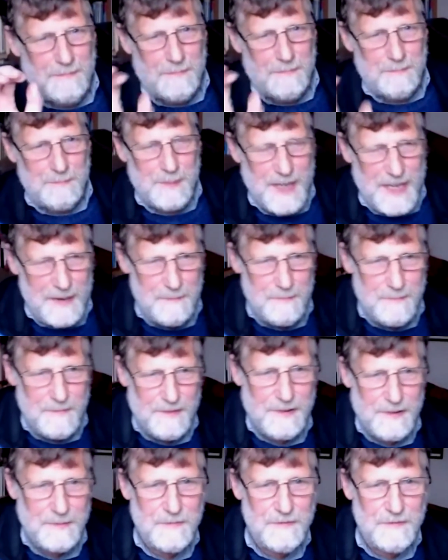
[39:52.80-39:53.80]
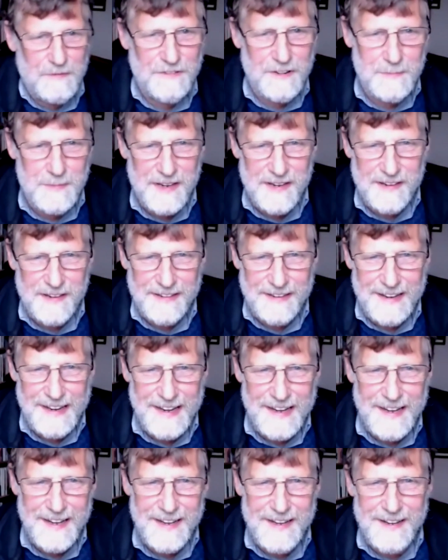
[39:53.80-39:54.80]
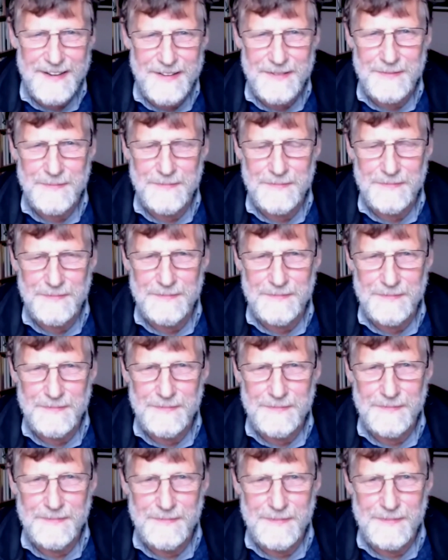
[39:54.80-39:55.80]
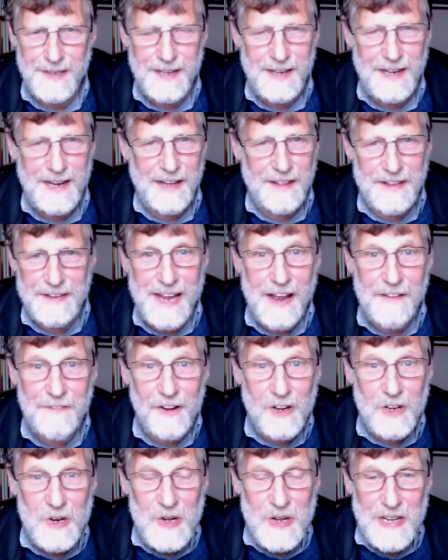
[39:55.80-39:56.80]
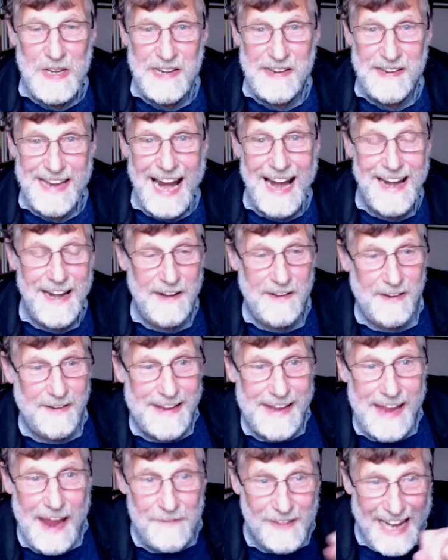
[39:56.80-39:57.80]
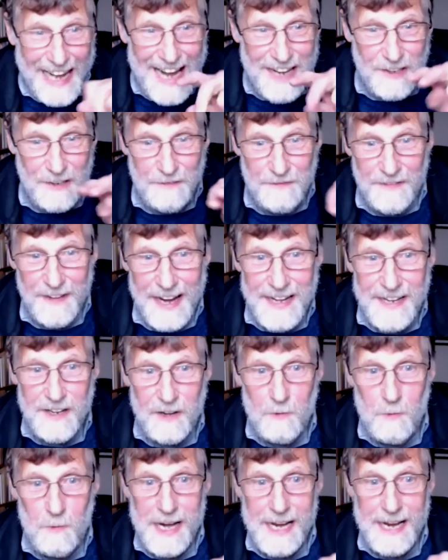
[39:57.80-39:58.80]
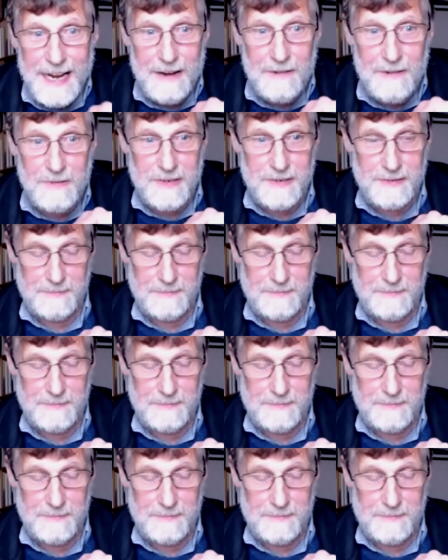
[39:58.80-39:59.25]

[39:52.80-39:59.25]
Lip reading: beamed from his hand. And the devil couldn't stand it. So the devil had to find a way out.